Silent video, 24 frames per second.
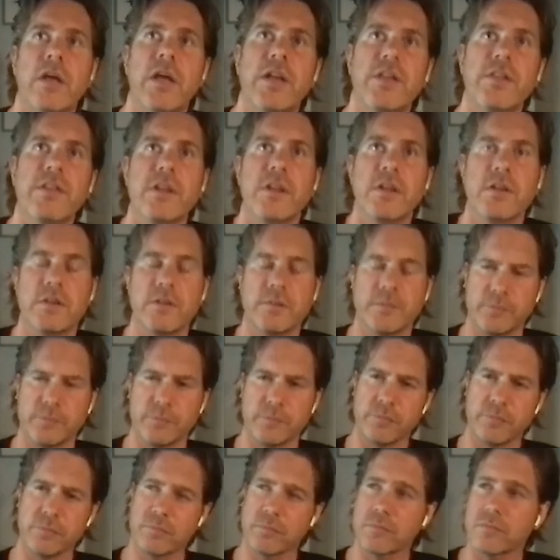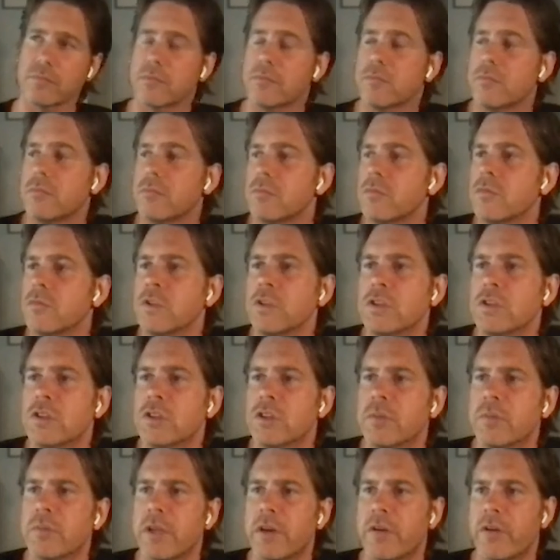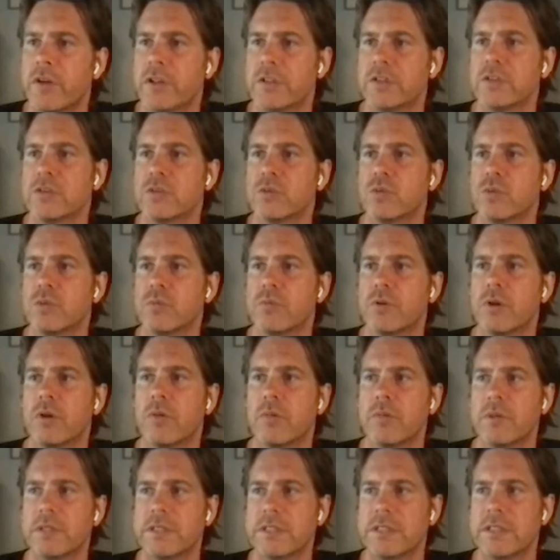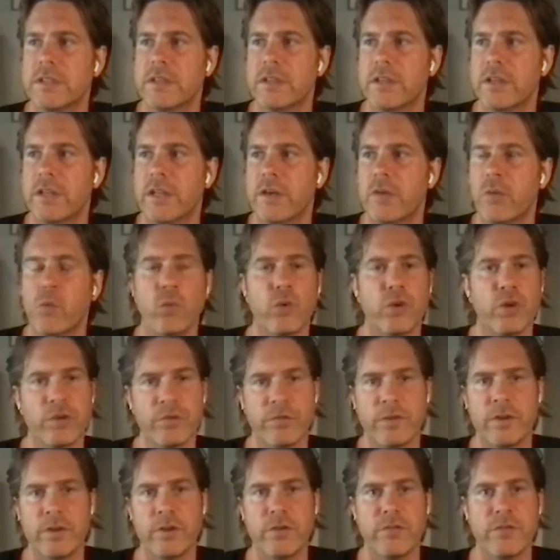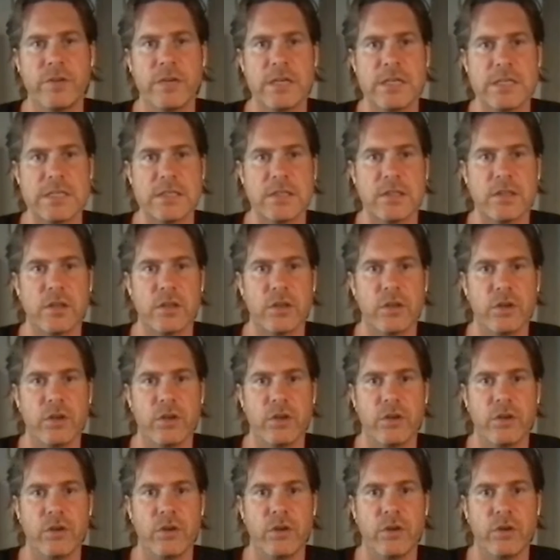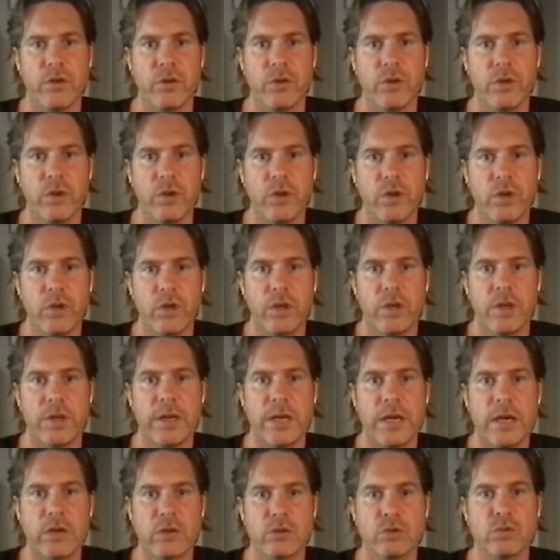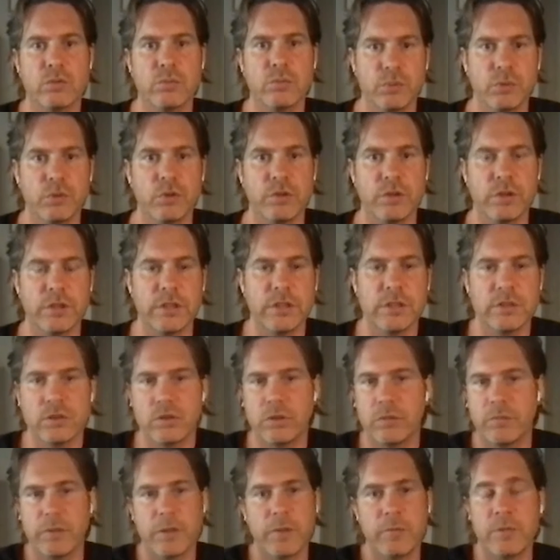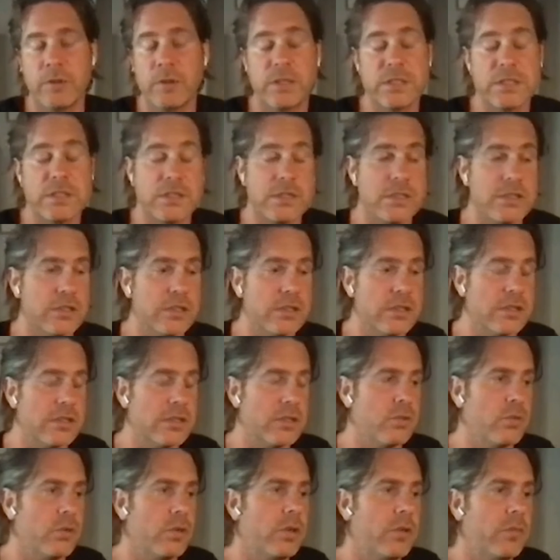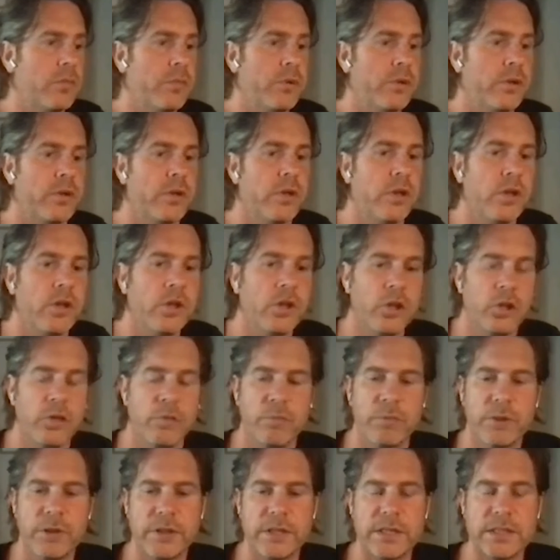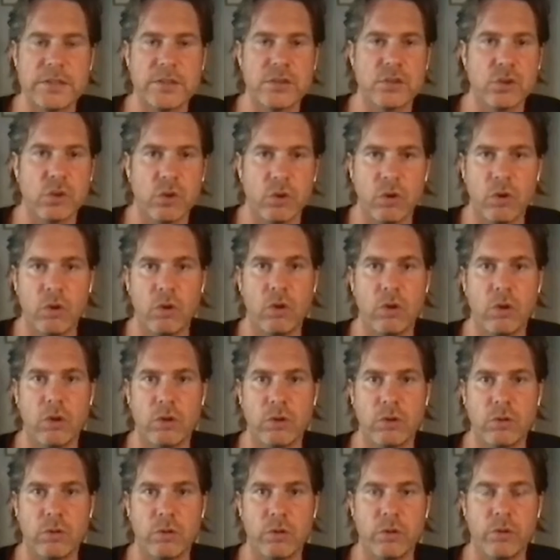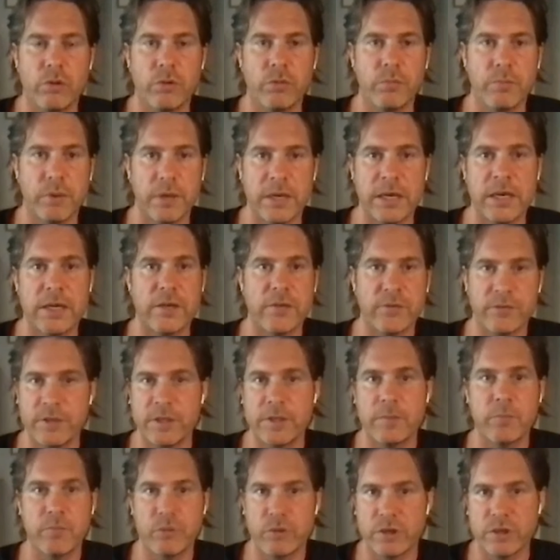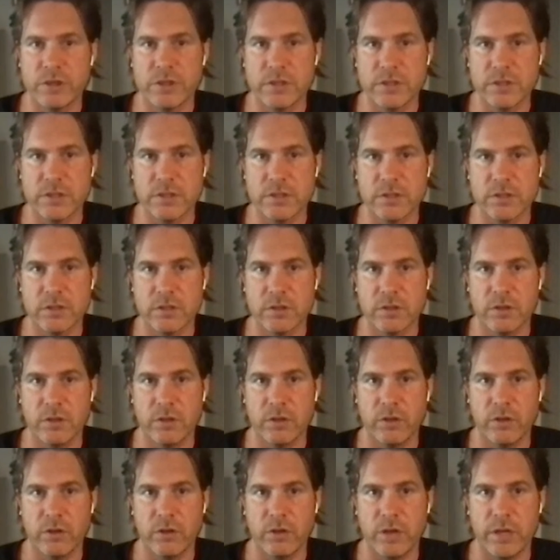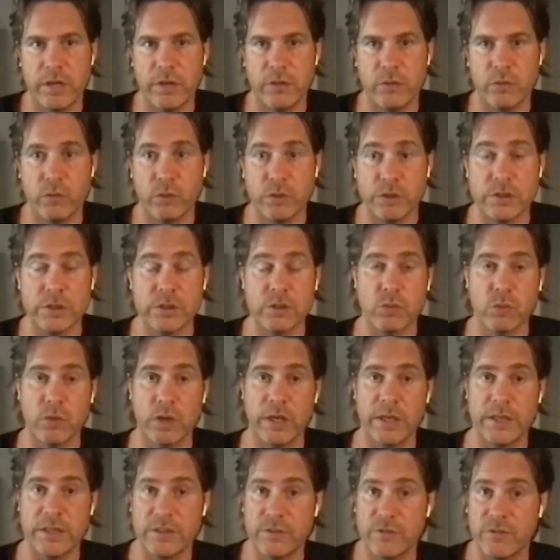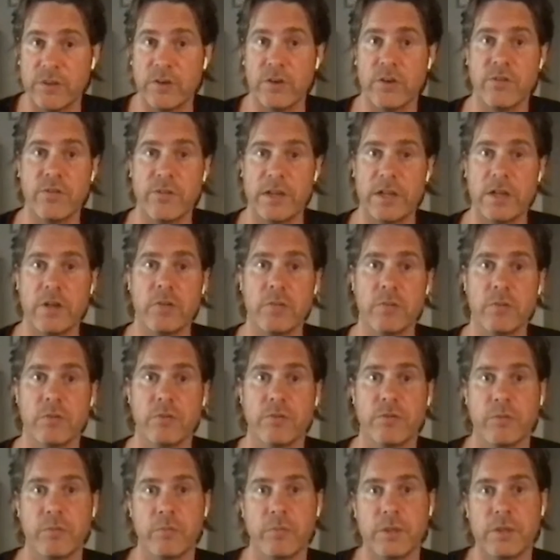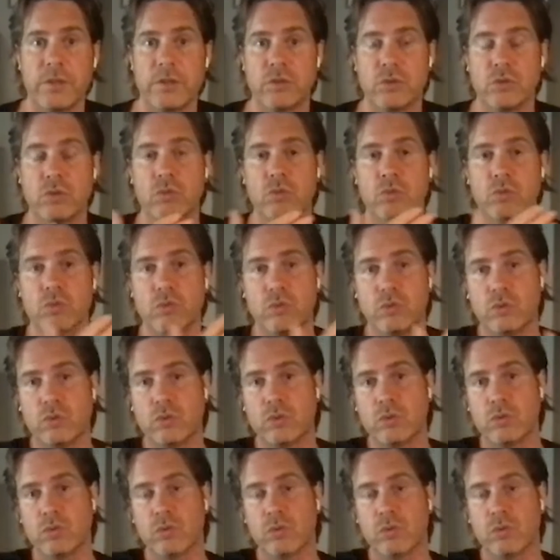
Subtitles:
I think some directors would probably say that I work very fast. And how to put things, or maybe assistants as well, but that's all part of that process, and which is why it's very valuable for me to